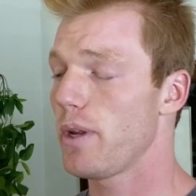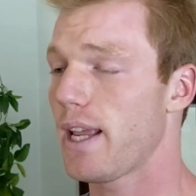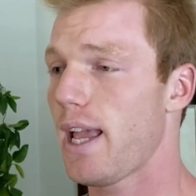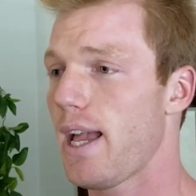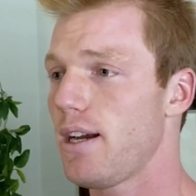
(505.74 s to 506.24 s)
we
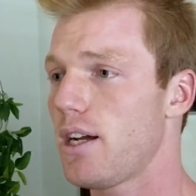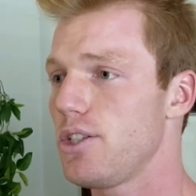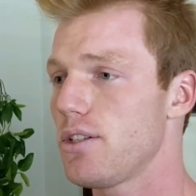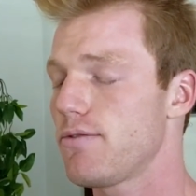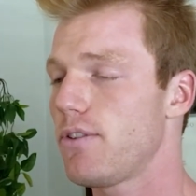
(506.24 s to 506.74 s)
cannot
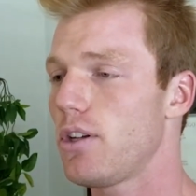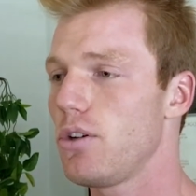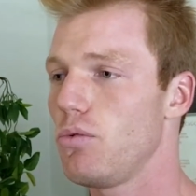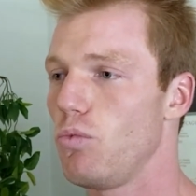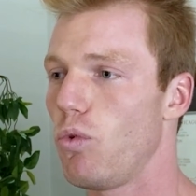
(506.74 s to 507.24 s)
just
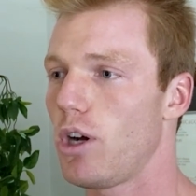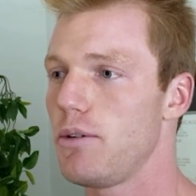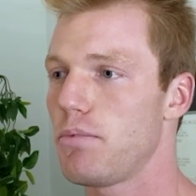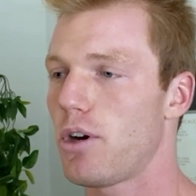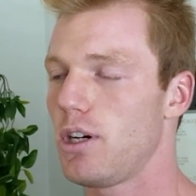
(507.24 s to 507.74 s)
follow
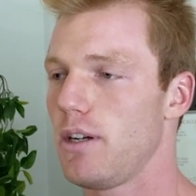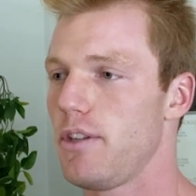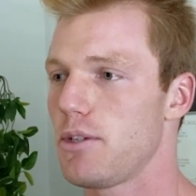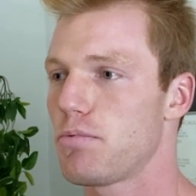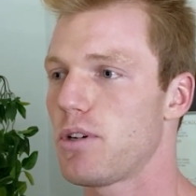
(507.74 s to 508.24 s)
one part of
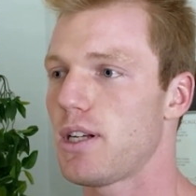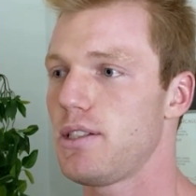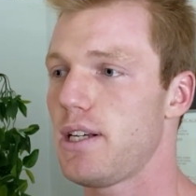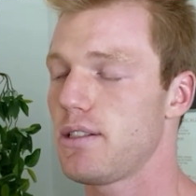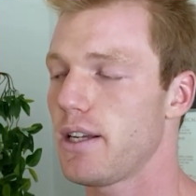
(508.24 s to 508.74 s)
this
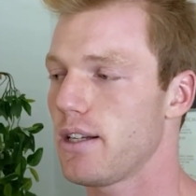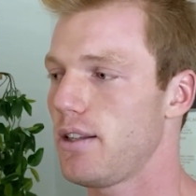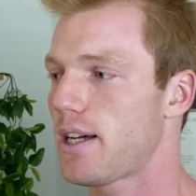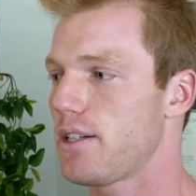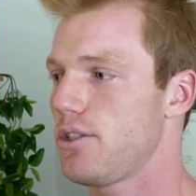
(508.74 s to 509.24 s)
process like a
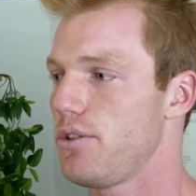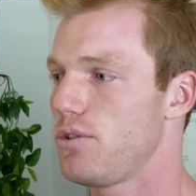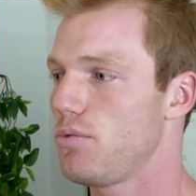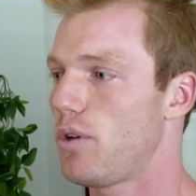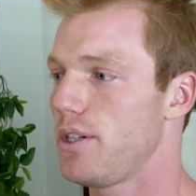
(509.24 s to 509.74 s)
lot of
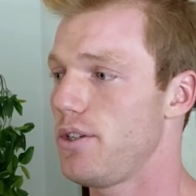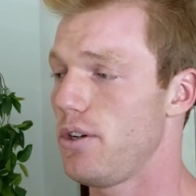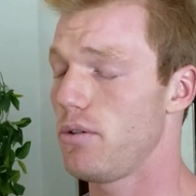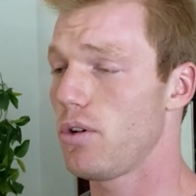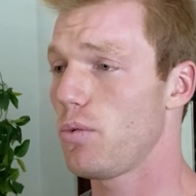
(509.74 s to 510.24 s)
students want
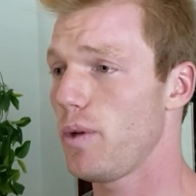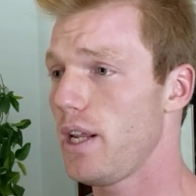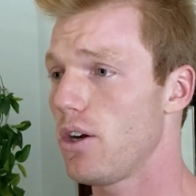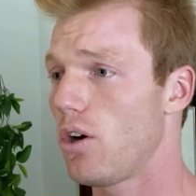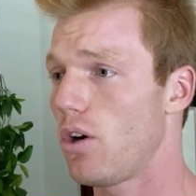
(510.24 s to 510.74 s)
to. We
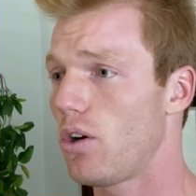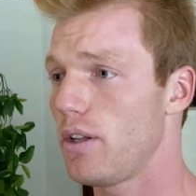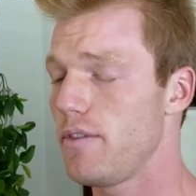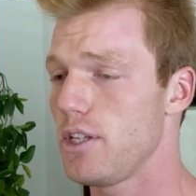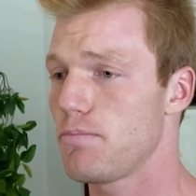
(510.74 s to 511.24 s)
need
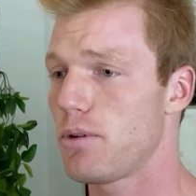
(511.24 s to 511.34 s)
all of these